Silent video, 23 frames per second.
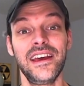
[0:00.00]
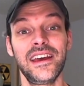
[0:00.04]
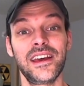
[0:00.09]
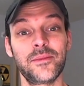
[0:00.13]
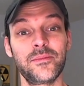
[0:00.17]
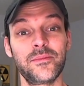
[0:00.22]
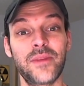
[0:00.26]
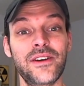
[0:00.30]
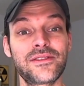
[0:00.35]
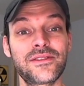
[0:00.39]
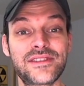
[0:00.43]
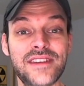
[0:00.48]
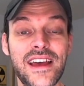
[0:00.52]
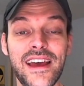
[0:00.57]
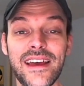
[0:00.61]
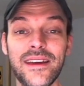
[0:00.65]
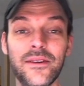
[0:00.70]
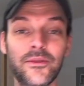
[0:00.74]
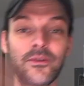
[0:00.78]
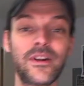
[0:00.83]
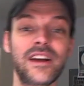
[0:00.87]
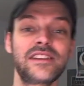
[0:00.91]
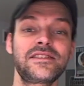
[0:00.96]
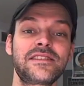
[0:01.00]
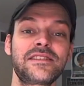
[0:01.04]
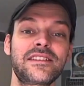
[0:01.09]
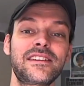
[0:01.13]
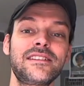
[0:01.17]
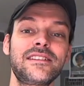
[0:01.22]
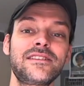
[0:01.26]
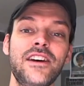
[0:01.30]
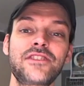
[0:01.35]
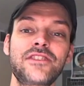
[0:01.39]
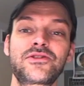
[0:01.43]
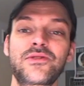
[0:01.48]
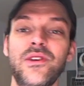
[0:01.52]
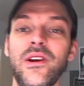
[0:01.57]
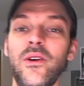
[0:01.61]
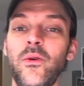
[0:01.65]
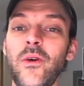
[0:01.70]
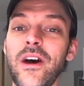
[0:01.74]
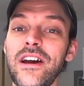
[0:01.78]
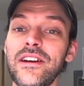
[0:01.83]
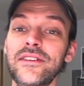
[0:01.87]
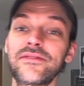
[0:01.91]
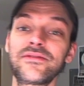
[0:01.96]
It boasts a rustic
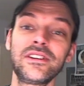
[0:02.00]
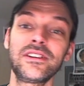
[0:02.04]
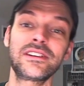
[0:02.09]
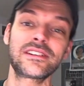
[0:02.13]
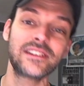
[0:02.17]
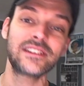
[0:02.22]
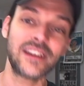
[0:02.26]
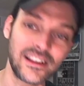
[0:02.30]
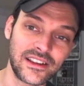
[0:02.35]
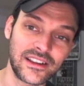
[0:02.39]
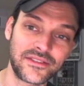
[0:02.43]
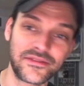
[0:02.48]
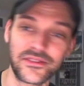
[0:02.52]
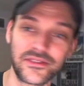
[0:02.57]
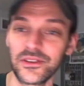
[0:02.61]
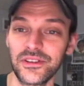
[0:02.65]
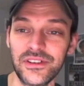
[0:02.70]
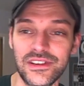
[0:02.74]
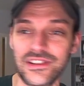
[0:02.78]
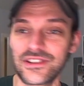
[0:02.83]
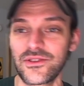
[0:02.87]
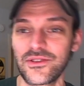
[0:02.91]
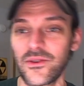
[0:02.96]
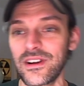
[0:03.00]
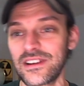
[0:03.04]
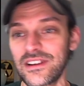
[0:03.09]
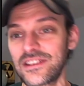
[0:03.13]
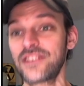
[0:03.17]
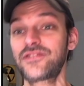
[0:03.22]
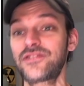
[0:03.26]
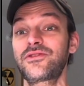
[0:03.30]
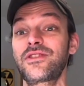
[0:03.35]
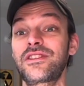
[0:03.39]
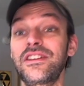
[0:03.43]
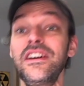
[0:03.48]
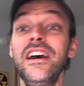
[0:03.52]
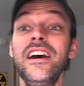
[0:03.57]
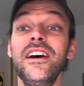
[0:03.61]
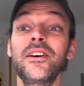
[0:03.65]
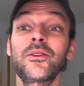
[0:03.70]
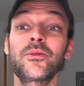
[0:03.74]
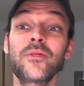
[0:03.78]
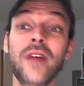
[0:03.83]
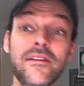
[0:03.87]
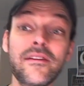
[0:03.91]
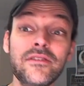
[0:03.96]
industrial waterfront, colorful historic district,
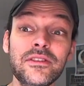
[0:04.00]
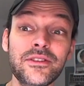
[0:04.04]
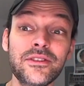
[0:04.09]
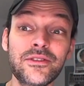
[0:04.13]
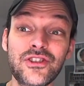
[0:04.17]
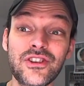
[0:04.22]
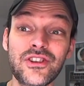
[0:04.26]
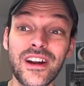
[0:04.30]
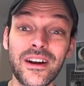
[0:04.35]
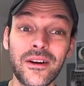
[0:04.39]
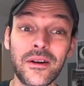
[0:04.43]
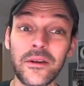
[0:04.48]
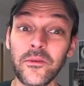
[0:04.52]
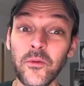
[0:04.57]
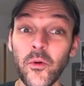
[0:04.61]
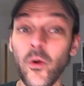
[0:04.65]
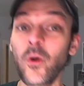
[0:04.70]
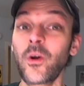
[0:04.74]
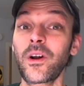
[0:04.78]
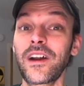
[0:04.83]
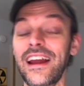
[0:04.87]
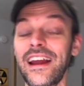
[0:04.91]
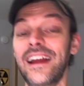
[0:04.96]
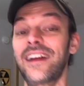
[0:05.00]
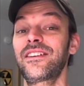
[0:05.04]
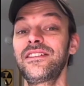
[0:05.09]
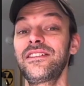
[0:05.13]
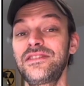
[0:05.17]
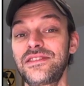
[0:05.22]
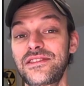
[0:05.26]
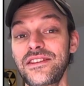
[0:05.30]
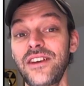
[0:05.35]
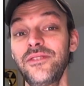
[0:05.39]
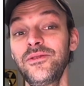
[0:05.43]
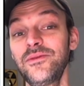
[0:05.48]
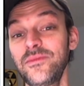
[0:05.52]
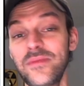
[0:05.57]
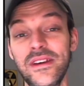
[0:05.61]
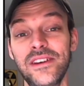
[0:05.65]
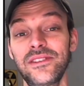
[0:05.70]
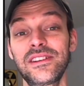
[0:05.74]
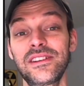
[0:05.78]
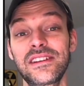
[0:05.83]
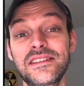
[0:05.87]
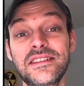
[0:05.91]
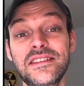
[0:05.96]
Revolutionary War-era stone
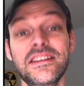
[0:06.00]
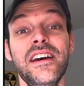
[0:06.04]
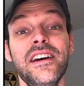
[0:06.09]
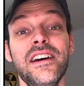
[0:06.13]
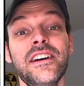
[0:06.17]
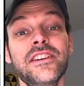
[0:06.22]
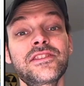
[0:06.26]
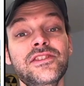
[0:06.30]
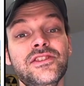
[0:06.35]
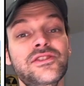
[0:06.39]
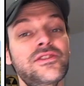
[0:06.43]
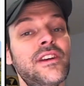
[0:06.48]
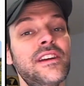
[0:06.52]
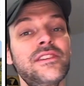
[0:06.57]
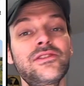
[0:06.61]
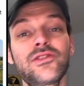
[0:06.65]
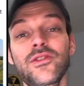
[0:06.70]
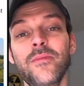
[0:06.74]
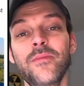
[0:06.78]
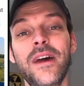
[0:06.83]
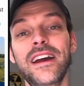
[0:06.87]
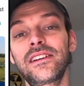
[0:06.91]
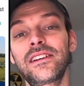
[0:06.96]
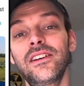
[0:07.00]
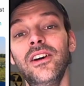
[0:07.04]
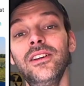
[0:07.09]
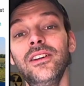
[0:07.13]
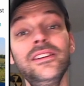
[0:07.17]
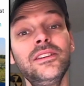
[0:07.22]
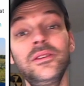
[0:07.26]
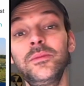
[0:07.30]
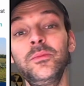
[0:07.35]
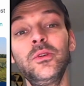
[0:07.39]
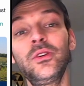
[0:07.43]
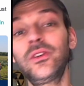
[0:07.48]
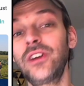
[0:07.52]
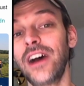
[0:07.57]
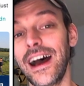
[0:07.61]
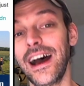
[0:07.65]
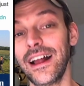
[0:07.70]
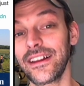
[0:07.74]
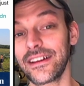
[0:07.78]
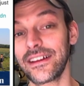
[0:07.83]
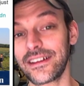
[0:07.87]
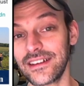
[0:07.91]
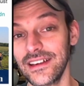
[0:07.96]
buildings. A stranger might call it
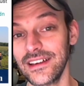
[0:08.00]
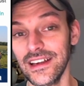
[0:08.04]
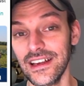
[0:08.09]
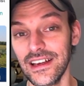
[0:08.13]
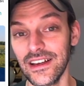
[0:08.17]
bucolic.